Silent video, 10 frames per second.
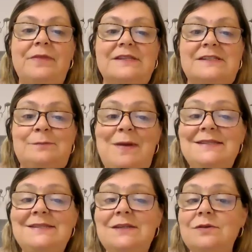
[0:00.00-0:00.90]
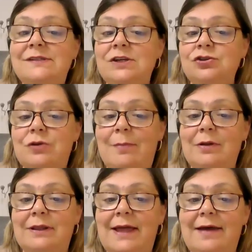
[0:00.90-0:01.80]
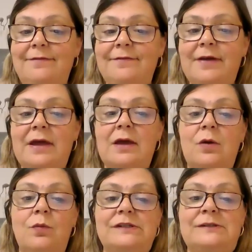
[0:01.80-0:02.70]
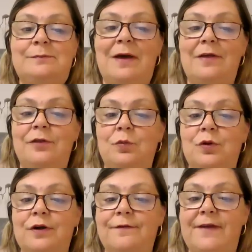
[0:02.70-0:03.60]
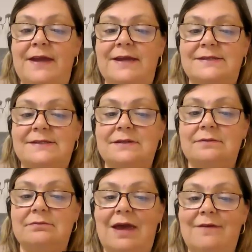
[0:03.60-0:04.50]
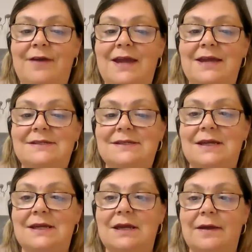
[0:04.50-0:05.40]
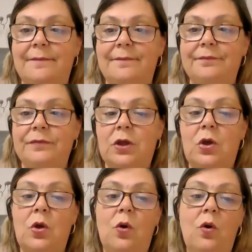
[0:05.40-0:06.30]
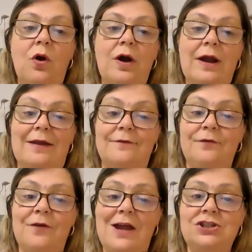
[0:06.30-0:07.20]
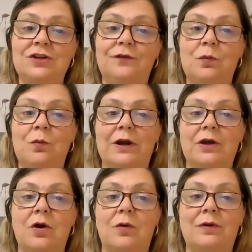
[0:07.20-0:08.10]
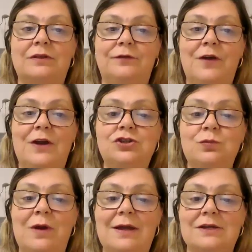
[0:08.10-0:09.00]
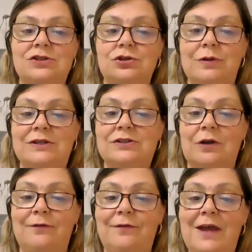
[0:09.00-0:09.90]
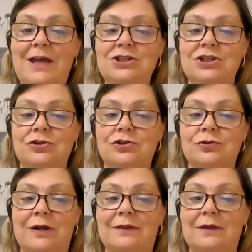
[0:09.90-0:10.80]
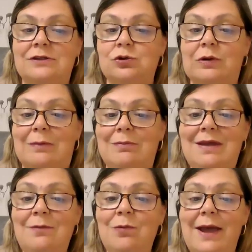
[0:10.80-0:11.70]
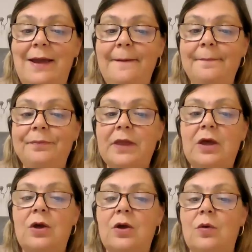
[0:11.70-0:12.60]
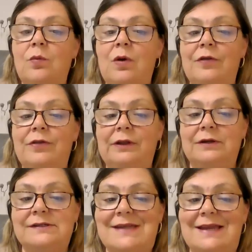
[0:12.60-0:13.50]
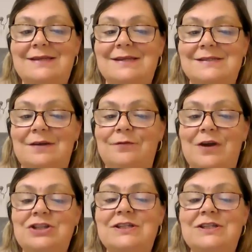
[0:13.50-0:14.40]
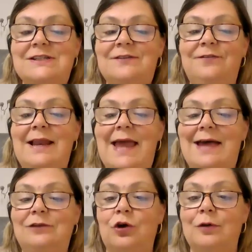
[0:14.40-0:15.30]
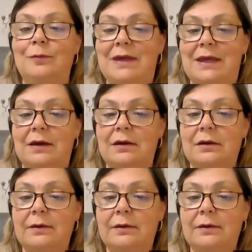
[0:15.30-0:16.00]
The space notes in treble clef will spell the word face, F-A-C-E. Or in French, if you want to go with the French way, because you're doing solfège and you're doing the do ré mi way, well, the little sentence in French is fais-la dormir.